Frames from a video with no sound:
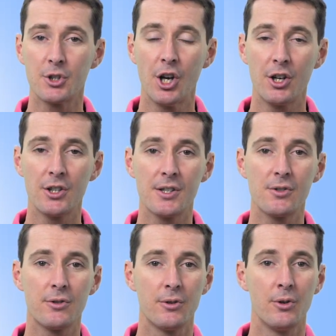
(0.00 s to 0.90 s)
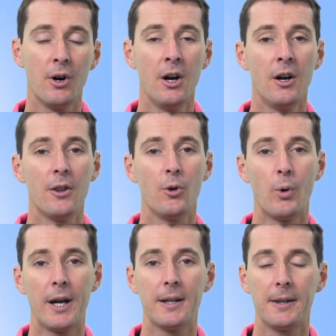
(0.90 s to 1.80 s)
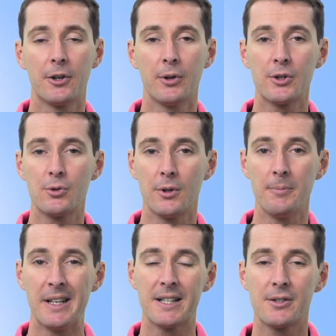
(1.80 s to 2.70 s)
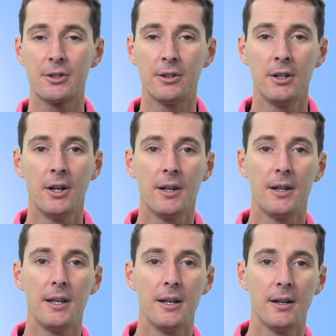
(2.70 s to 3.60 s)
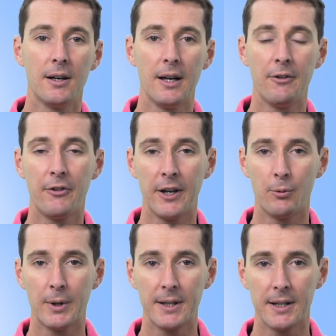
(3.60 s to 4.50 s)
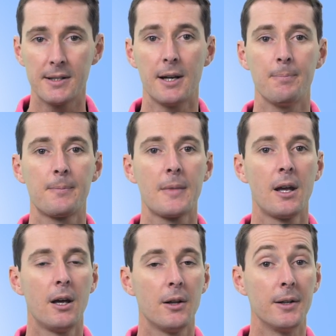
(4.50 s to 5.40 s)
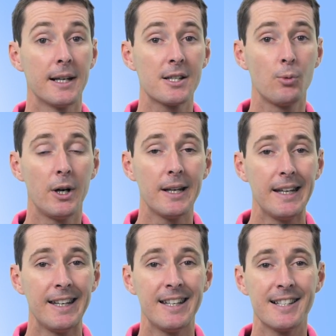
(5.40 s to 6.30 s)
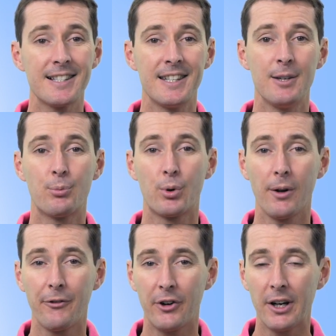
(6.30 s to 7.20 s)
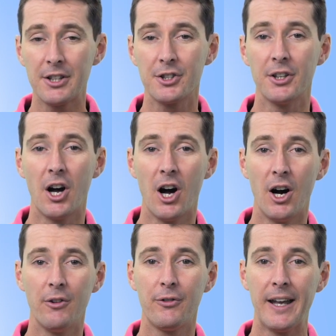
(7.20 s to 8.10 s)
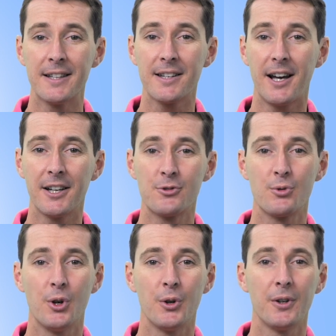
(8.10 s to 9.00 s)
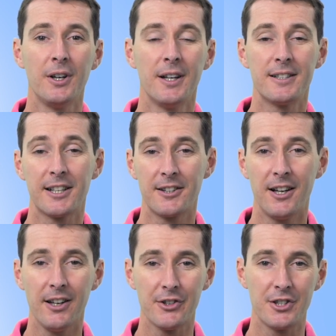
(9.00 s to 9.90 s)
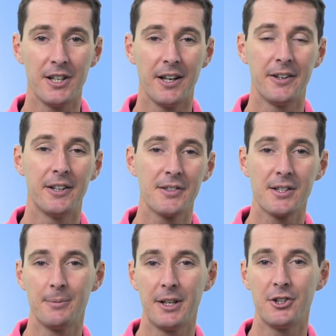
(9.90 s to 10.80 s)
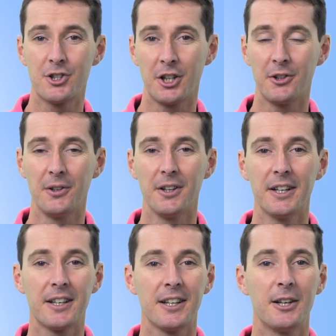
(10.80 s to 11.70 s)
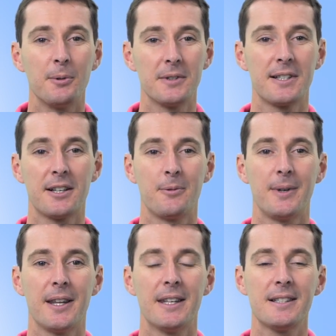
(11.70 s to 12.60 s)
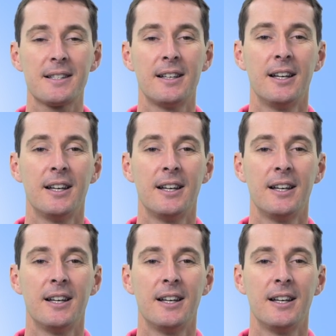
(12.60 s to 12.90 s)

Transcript: changes to the way that they're going to administer the uh, FAA written exam. The next one is the proliferation of anti-drone technology out there. Somebody shared a link and I want to talk about this.